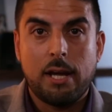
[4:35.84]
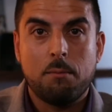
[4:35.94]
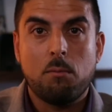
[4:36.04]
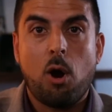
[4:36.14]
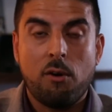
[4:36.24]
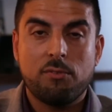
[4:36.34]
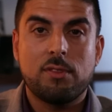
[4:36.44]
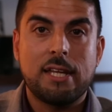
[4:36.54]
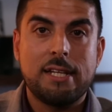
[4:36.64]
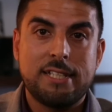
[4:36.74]
um,
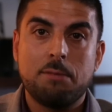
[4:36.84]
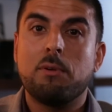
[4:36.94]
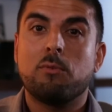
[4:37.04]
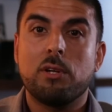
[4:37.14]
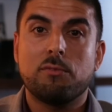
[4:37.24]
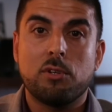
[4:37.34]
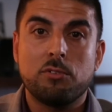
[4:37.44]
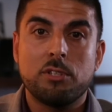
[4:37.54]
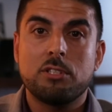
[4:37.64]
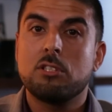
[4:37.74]
off the
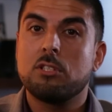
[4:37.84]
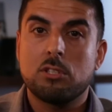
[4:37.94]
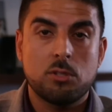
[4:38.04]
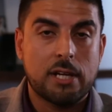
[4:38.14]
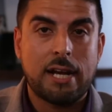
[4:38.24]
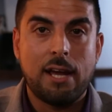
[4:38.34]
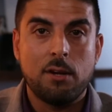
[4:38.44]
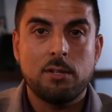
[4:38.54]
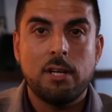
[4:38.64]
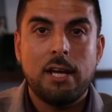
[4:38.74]
DP4400 to the
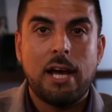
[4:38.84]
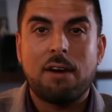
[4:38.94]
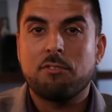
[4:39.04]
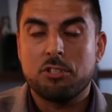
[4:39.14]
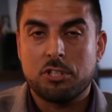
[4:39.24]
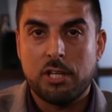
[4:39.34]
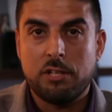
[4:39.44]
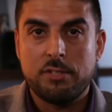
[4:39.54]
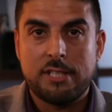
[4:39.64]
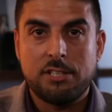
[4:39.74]
cloud after a
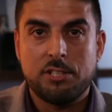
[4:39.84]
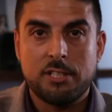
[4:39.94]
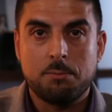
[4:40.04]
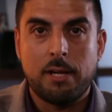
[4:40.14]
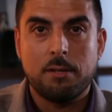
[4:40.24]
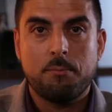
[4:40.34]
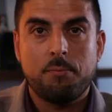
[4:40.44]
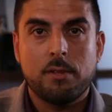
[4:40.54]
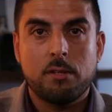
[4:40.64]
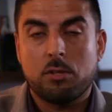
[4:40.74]
certain retention is met.
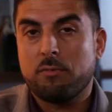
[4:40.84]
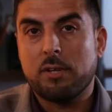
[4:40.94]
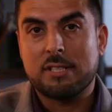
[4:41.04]
So